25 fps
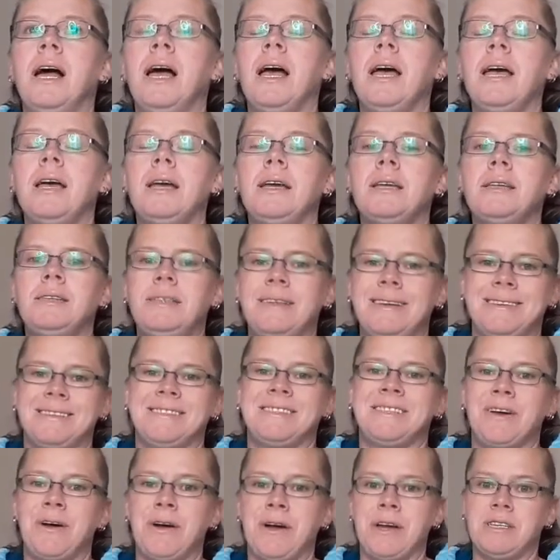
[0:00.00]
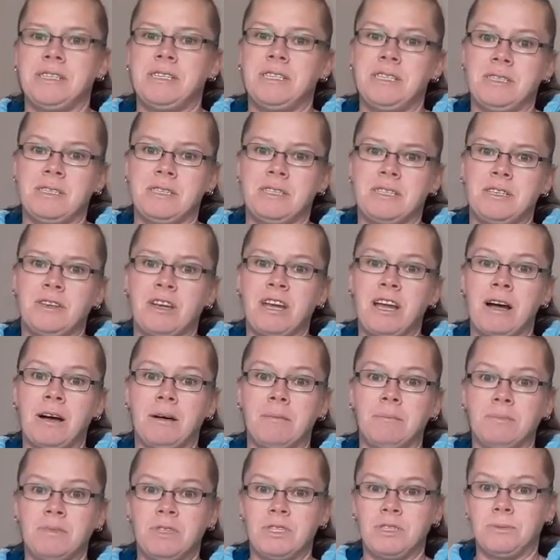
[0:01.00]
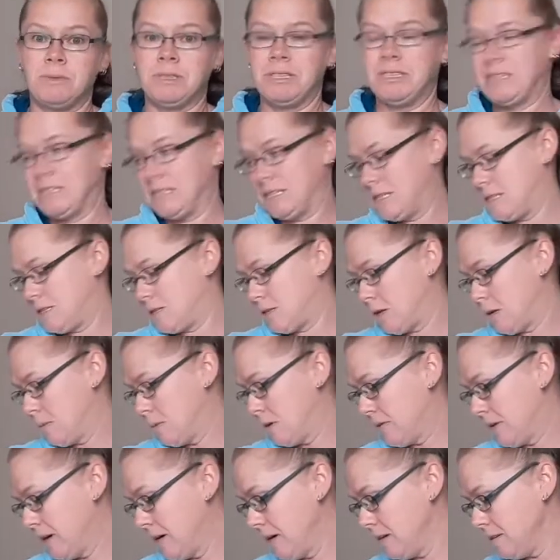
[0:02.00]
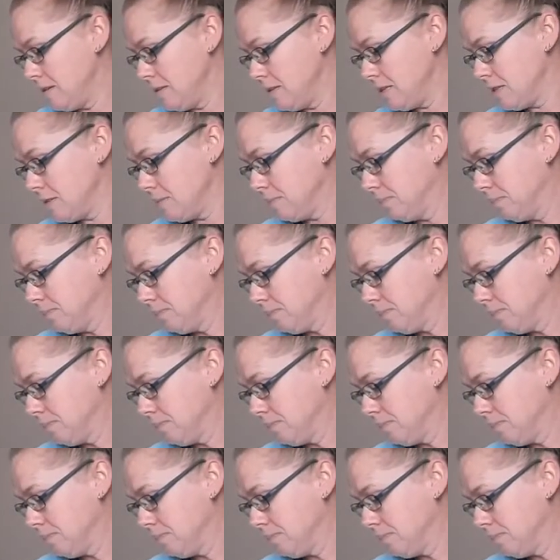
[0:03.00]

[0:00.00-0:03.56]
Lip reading: And yes, I did succumb to it this time around.